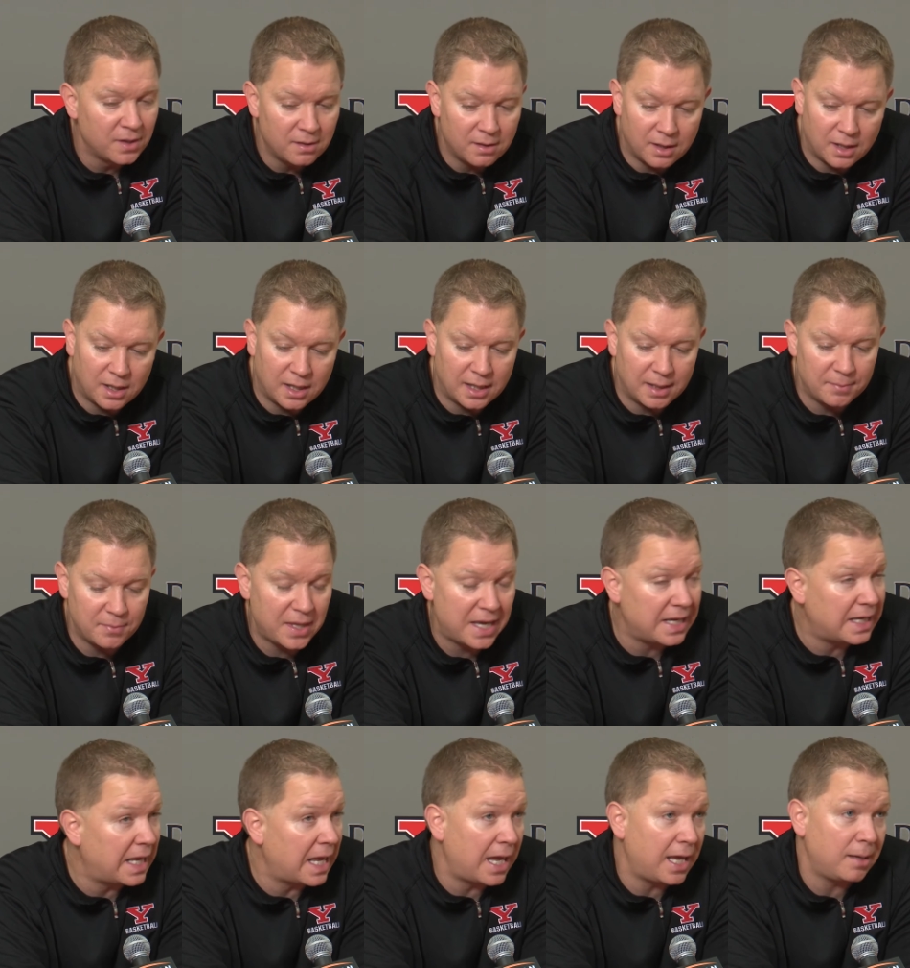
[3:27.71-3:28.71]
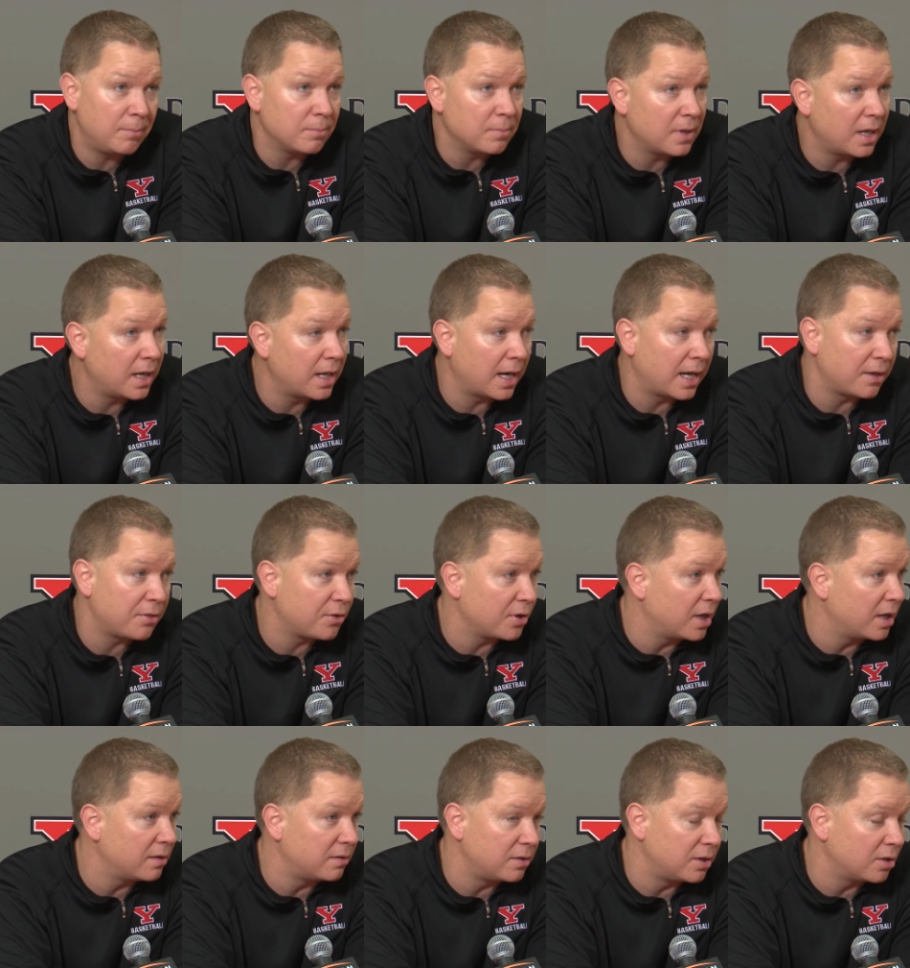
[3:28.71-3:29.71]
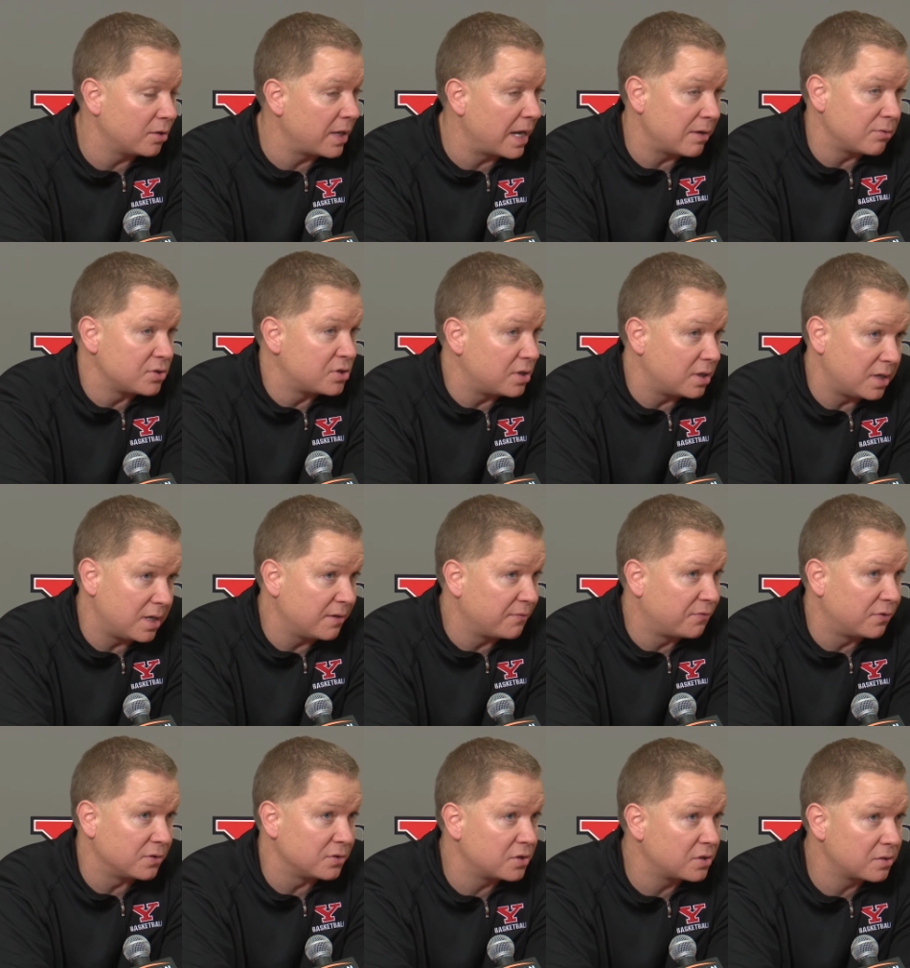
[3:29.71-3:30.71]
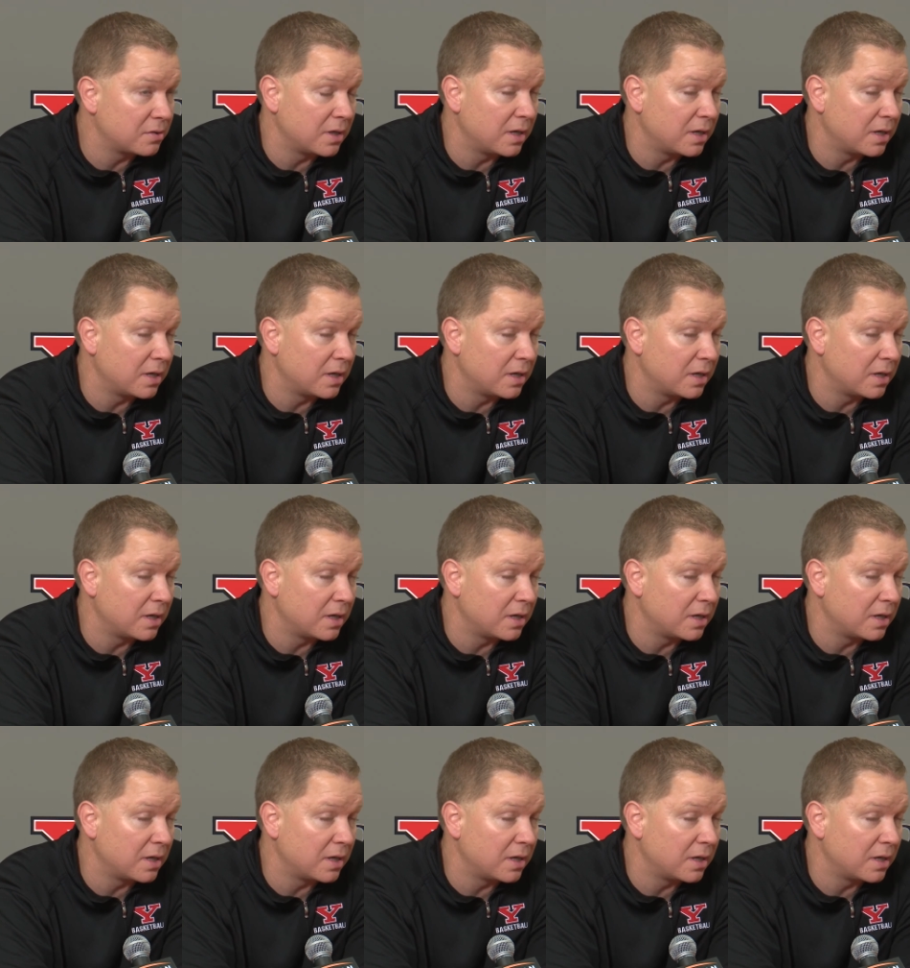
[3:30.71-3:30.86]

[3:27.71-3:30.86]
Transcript: Um, they came, and I thought, you know, that was the difference.